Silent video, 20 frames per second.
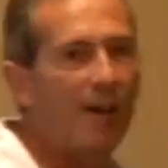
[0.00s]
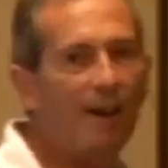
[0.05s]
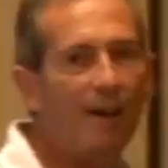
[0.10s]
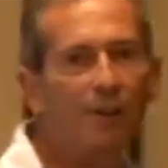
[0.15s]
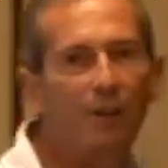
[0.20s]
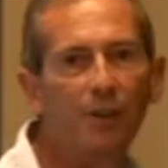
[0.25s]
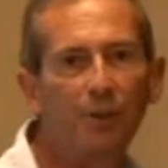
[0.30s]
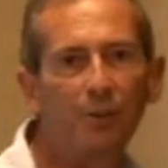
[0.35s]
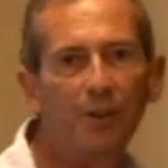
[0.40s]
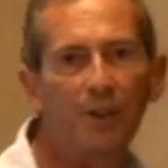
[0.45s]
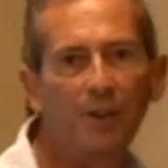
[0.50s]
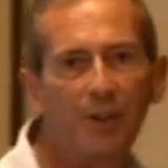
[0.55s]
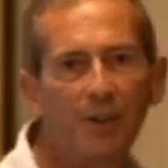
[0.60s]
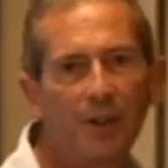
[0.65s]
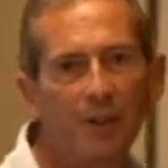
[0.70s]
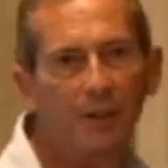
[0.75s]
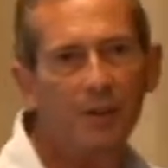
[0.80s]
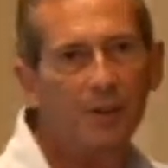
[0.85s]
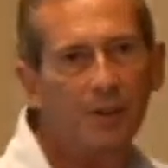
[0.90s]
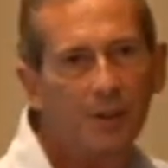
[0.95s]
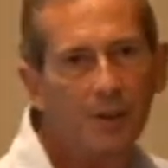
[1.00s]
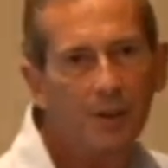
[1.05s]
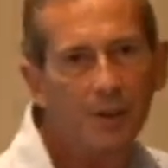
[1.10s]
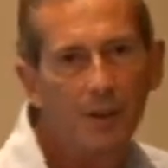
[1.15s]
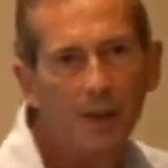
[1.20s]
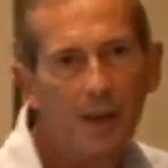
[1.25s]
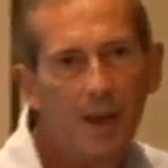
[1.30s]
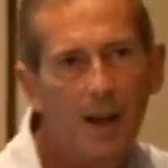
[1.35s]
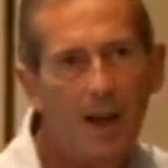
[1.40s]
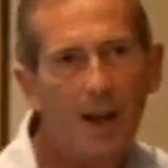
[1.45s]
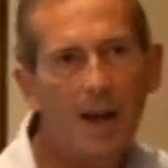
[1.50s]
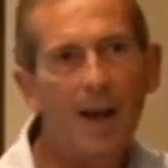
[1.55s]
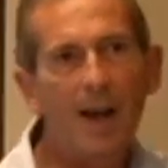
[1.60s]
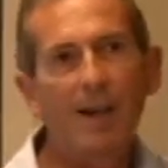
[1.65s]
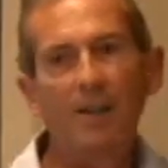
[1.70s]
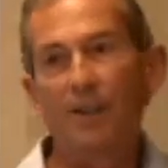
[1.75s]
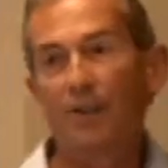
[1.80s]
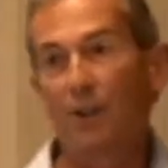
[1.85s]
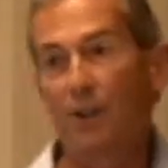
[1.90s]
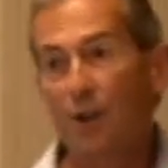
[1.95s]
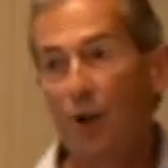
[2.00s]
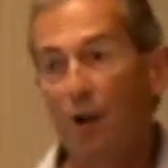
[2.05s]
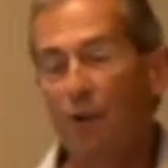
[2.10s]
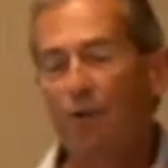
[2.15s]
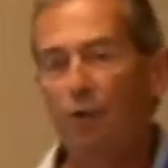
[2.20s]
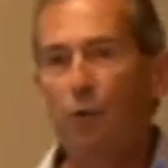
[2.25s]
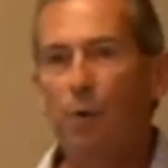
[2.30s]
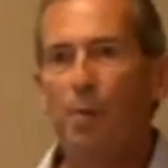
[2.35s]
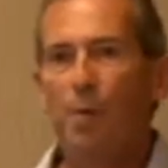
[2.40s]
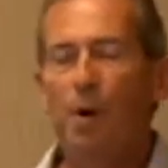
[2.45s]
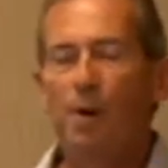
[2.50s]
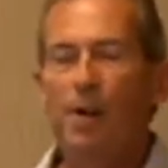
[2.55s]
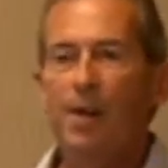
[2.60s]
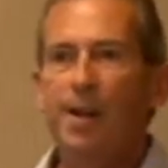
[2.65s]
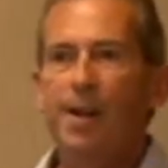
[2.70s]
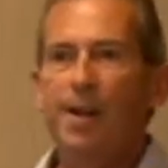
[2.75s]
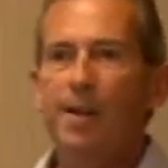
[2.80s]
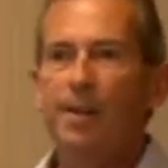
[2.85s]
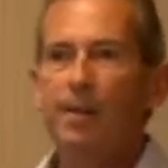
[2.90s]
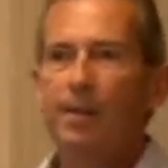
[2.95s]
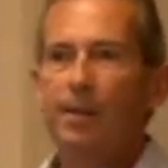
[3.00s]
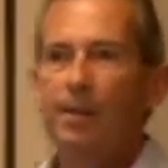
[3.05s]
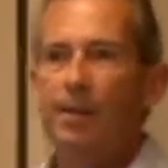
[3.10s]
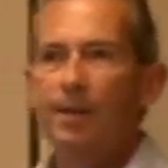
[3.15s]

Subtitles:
characteristics as the overall market.